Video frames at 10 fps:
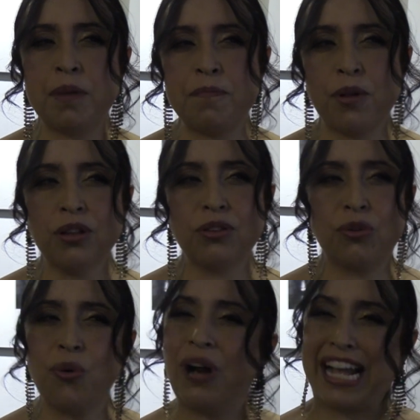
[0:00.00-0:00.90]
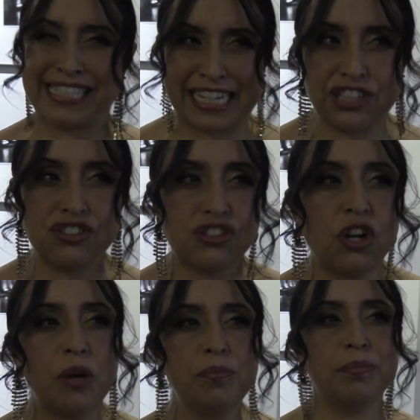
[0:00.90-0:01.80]
people who hasn't
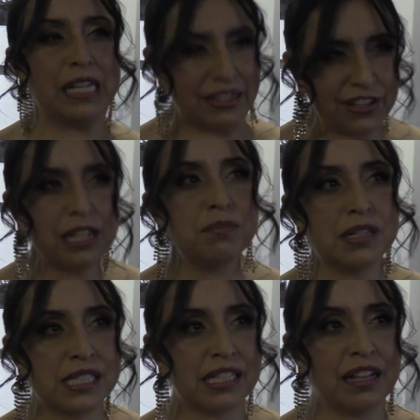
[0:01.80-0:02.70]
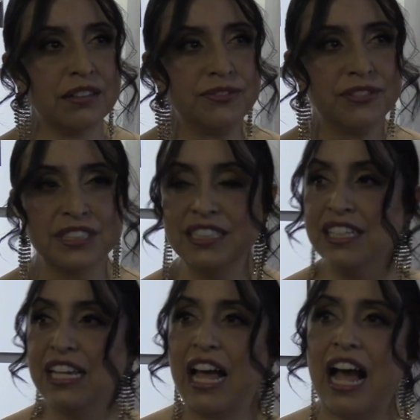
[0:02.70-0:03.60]
stopped believing in themselves
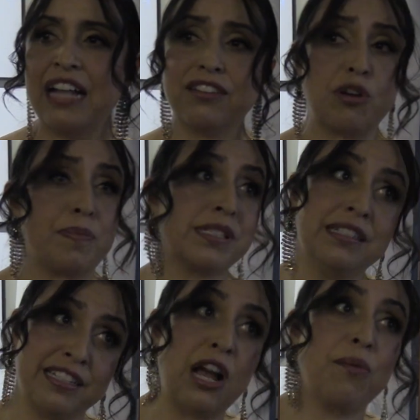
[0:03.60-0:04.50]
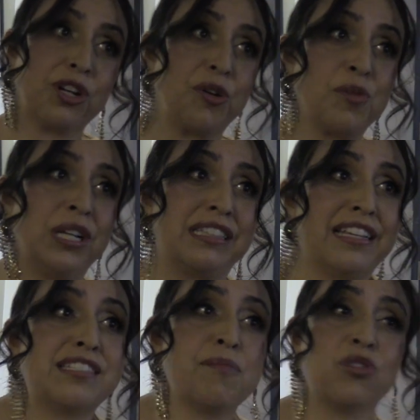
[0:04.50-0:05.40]
and representing our community is
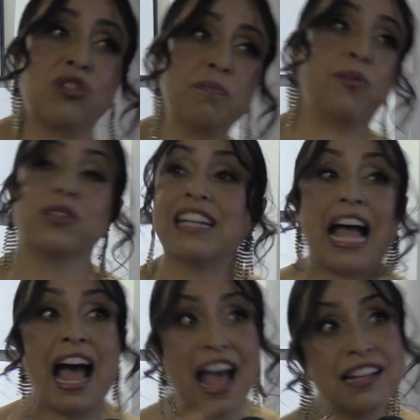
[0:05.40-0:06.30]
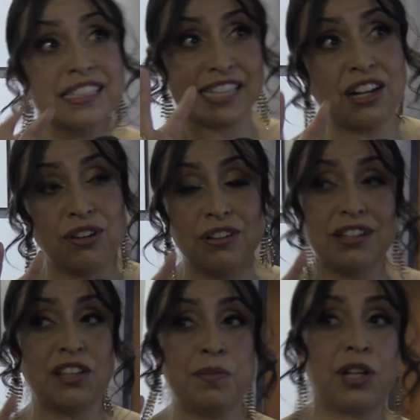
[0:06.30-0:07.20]
the most important. And second
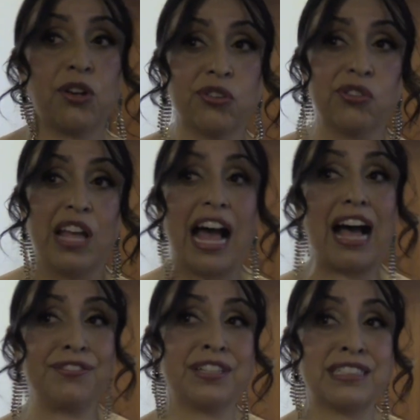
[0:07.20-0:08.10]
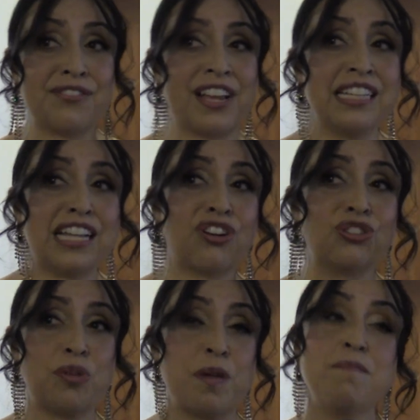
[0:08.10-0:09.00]
is because after the event, there are going
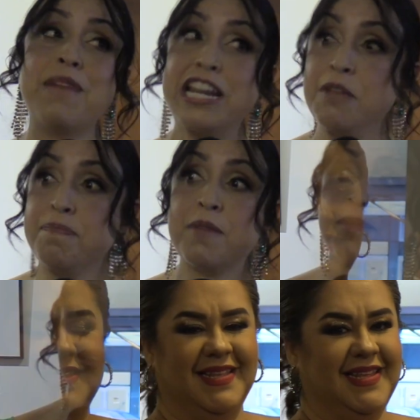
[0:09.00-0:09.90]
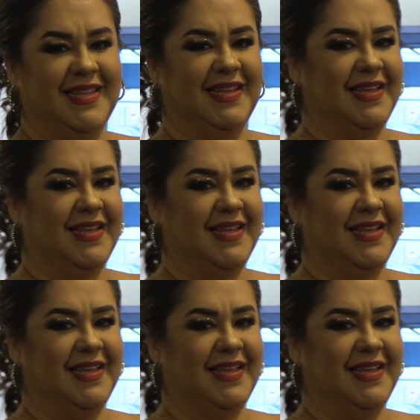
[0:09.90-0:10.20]
to be many people that will